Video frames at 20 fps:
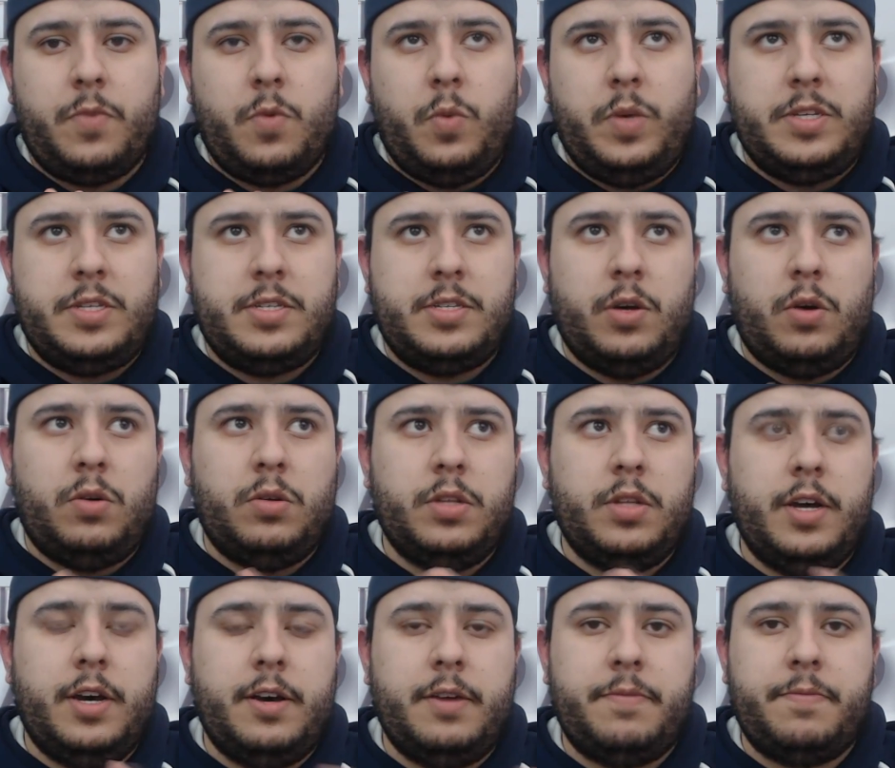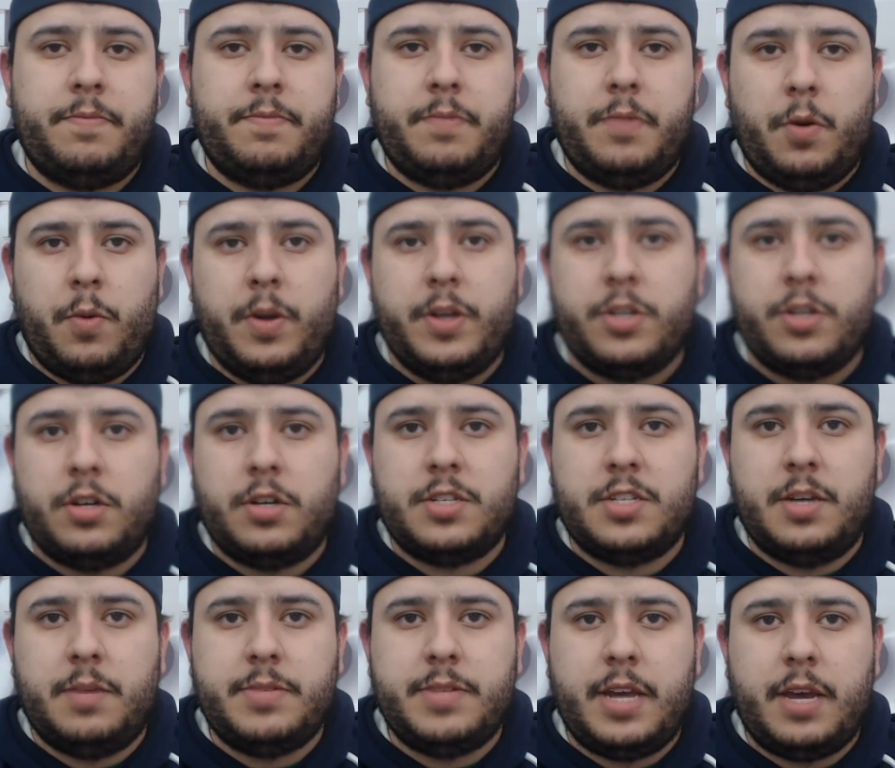We sold the original
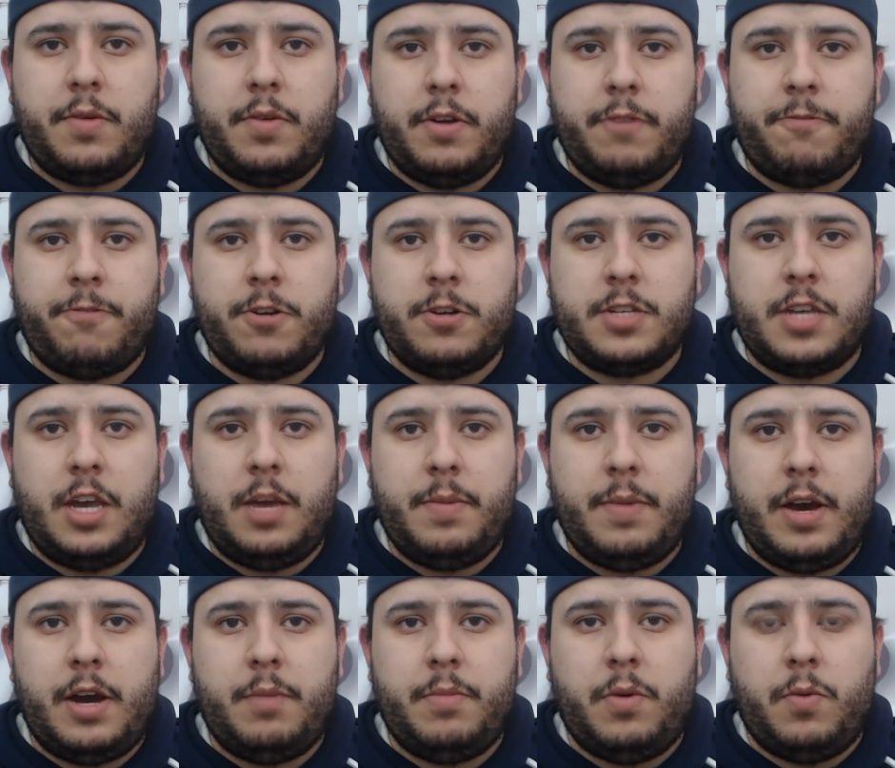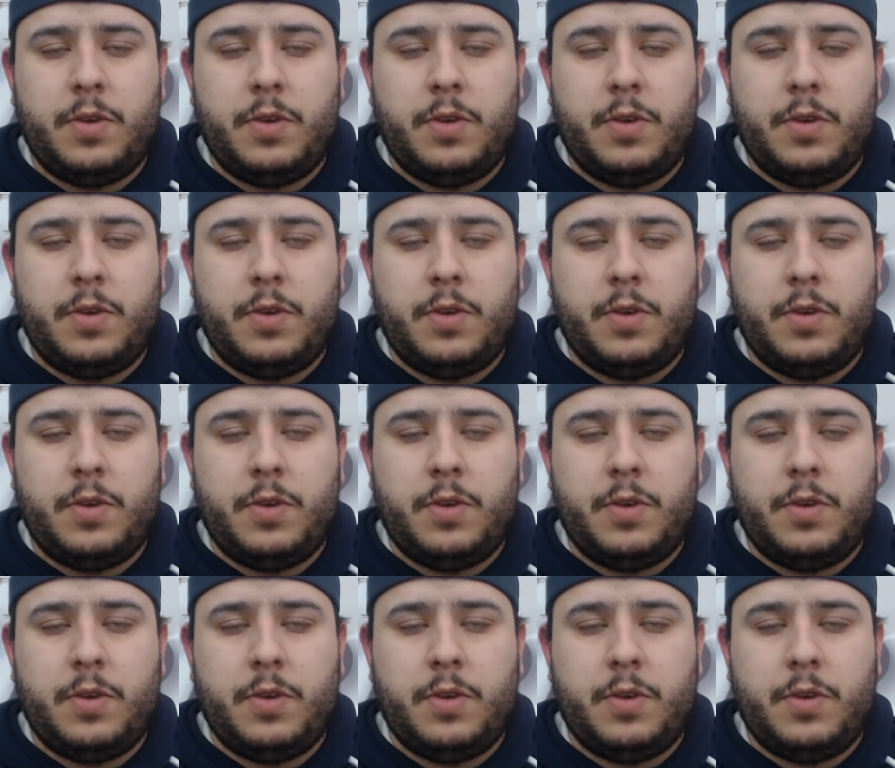SUBtank when it first came out,